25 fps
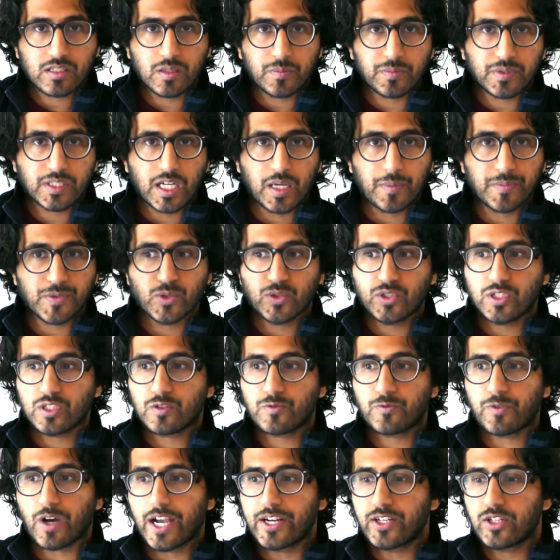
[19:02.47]
sometimes. You
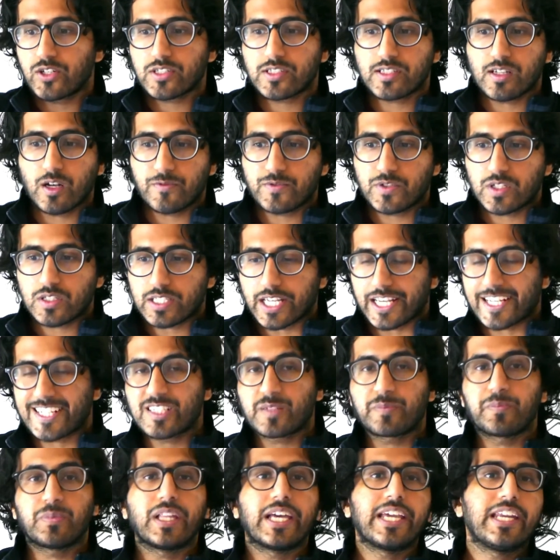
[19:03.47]
just find yourself just
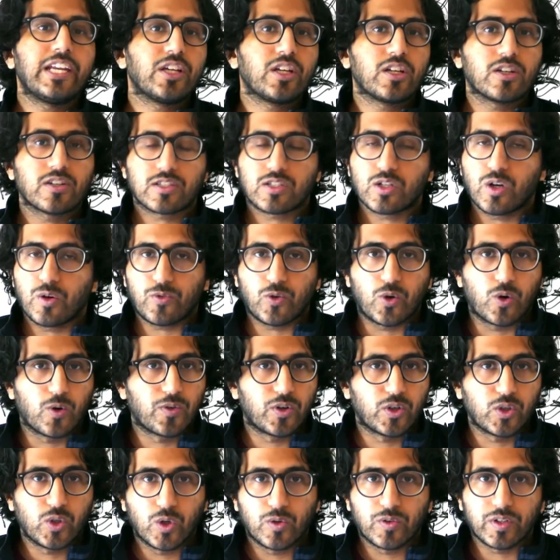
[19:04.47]
explaining yourself
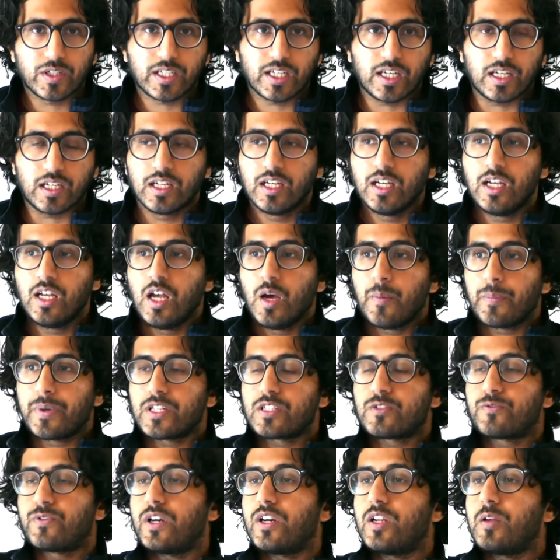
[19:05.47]
over and over again. But
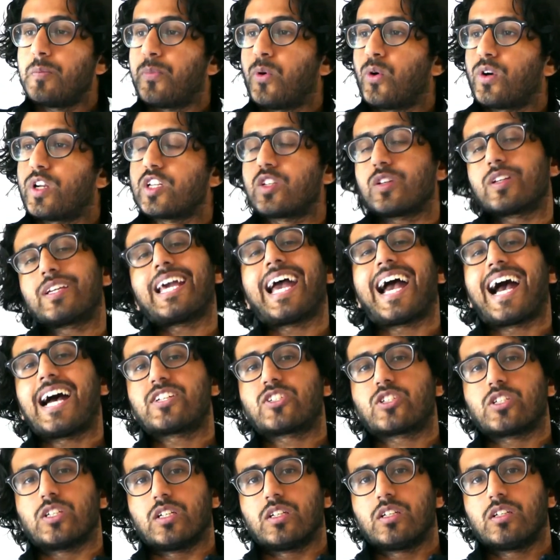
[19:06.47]
it's very important to
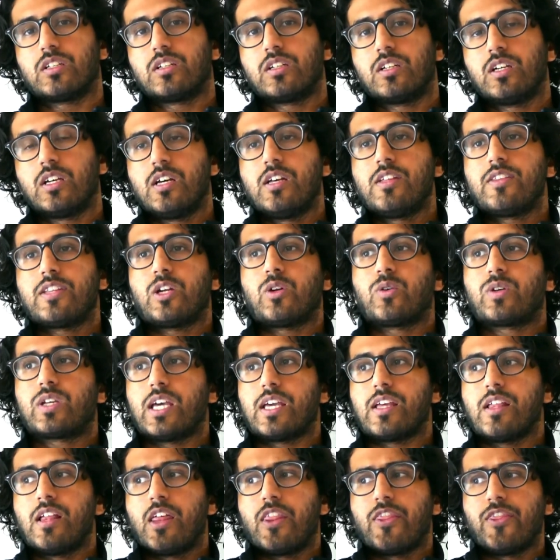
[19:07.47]
catch it, that
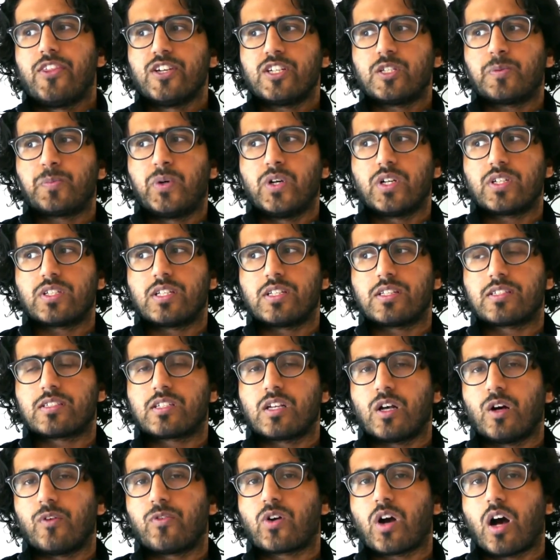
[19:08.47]
okay, this person's
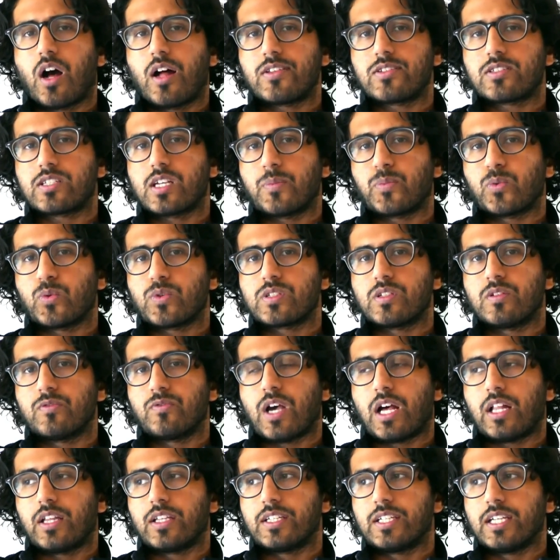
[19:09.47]
self-concept was
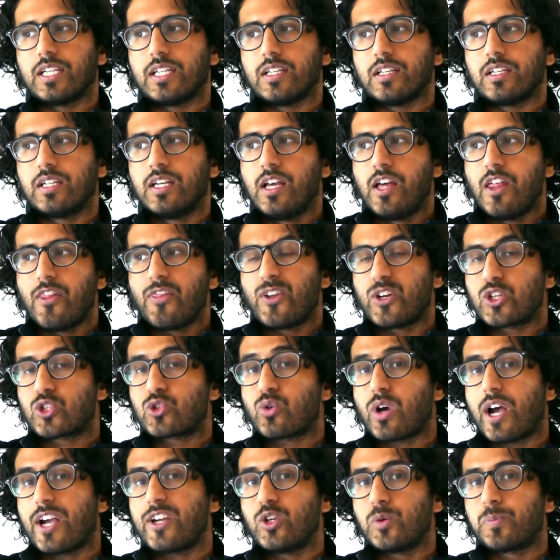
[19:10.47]
invalidated. They're
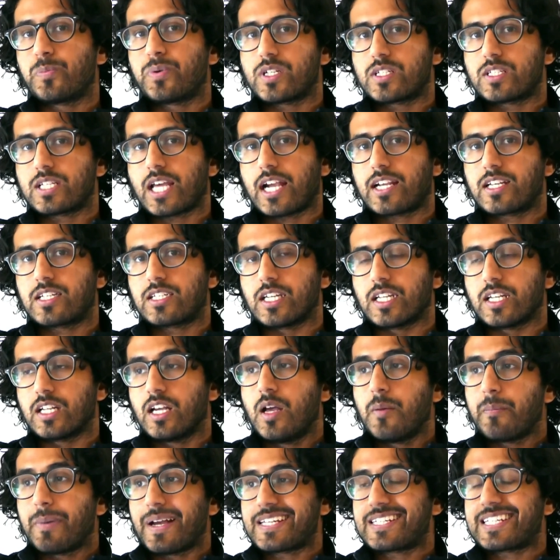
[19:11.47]
trying to protect it
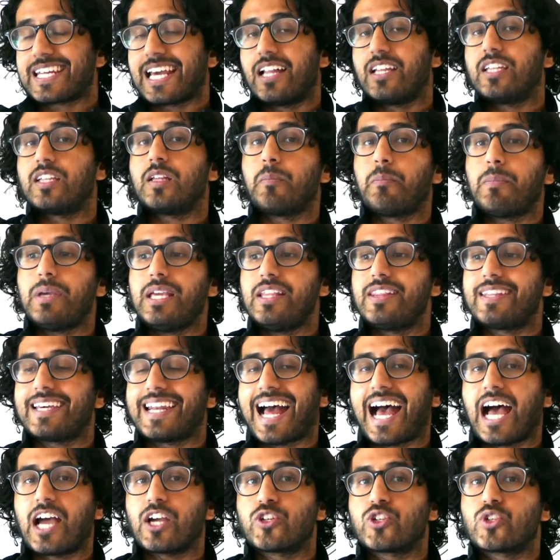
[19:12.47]
by telling me
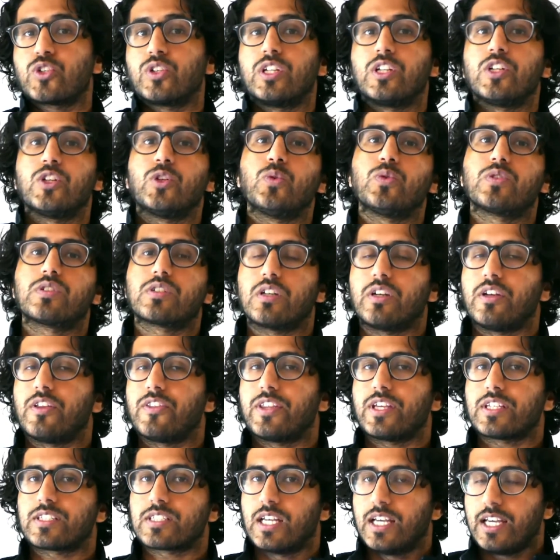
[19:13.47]
that I shouldn't do certain
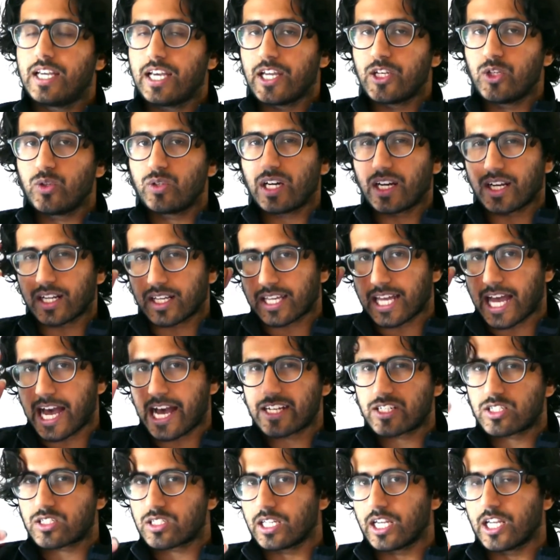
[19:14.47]
things, and you gotta
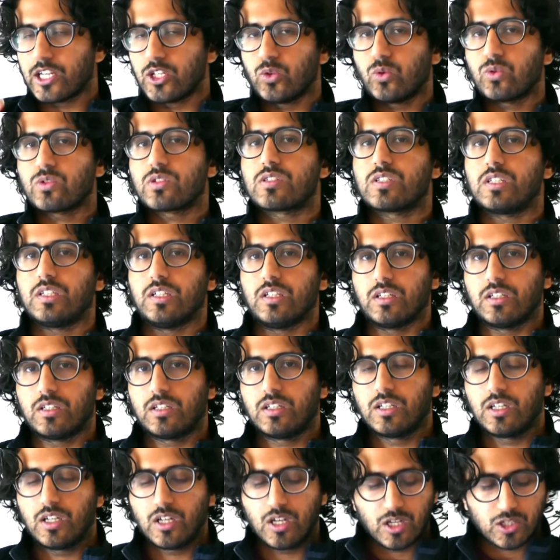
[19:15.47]
catch it and you'll see it.
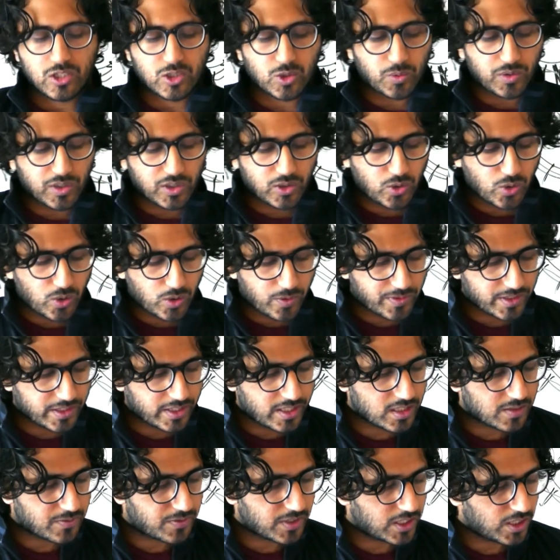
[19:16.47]
So we'll go over
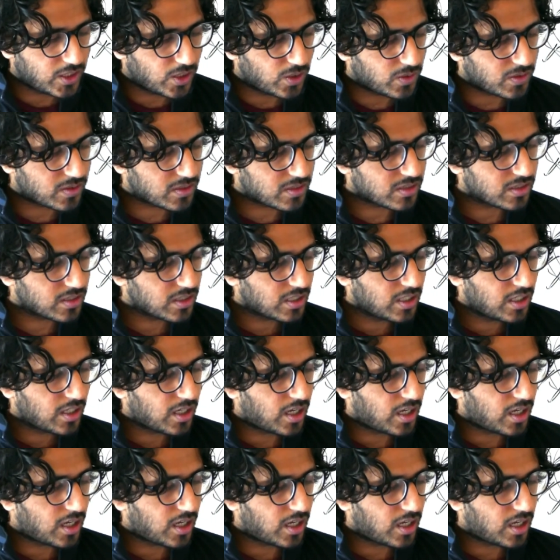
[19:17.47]
these videos